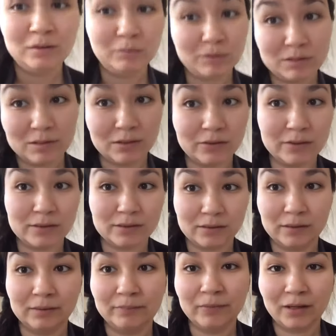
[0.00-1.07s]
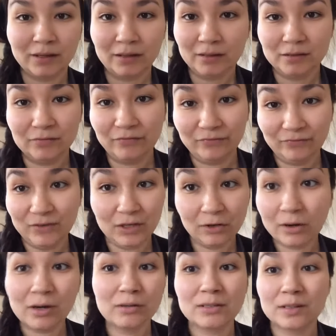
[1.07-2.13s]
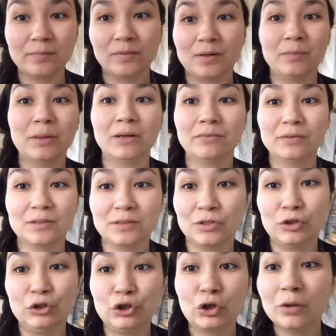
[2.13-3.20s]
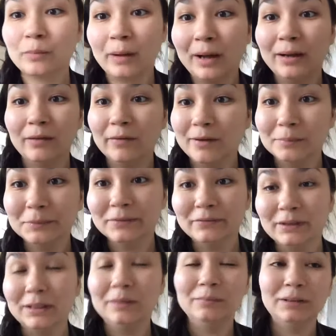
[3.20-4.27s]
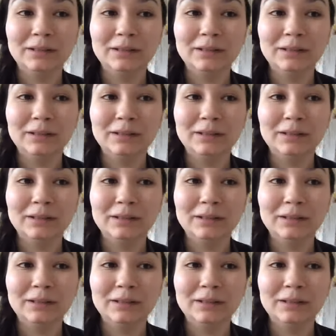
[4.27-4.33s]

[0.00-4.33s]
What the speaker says: But seriously, I need to figure out something about this dirt pile that I'm living in